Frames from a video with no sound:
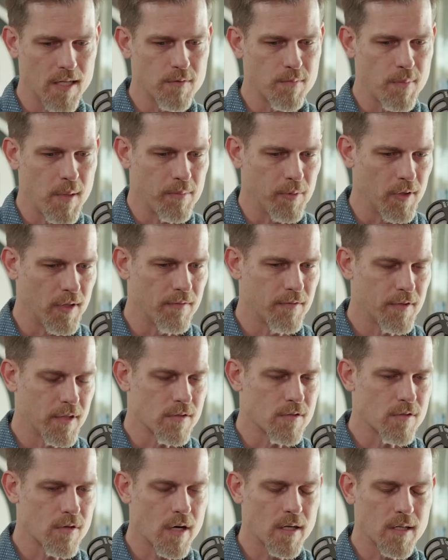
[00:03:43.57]
as people have
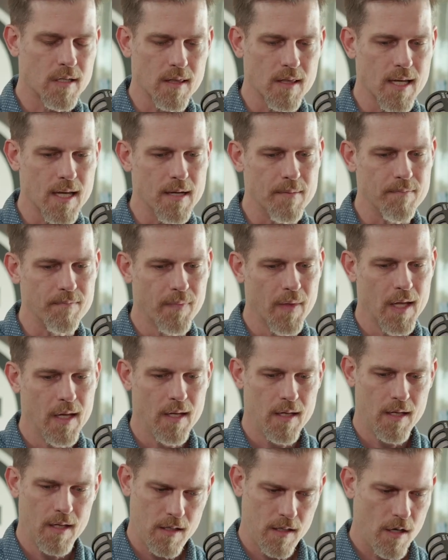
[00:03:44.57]
constructed them,
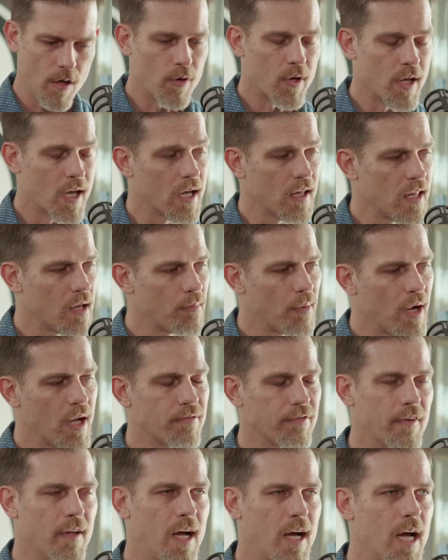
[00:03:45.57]
okay, that
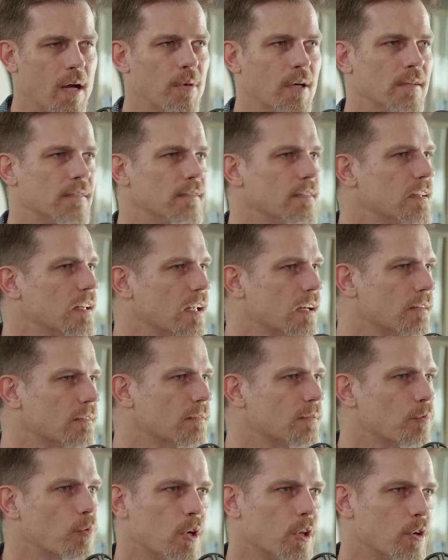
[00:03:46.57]
might fly, but
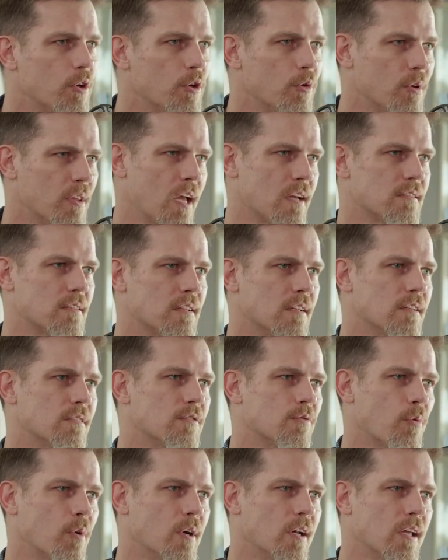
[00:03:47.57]
then what do you do with
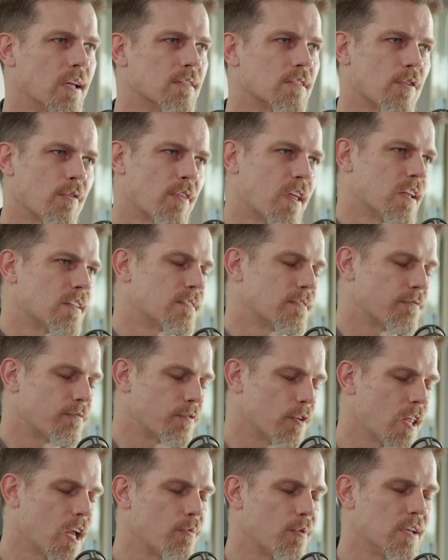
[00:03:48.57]
Exodus 20? And so that's
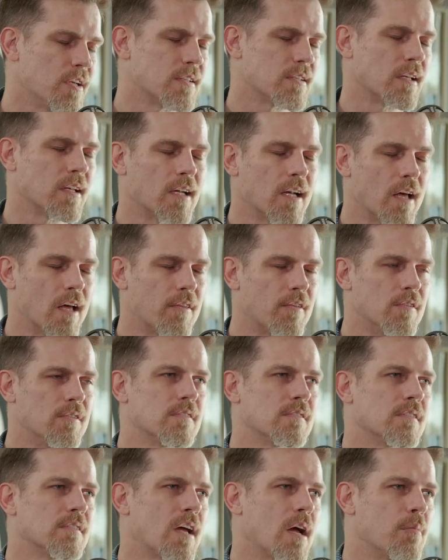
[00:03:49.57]
for that reason and
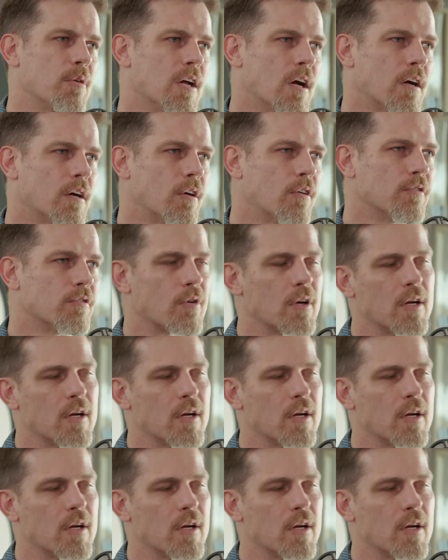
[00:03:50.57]
others, I'm a young Earth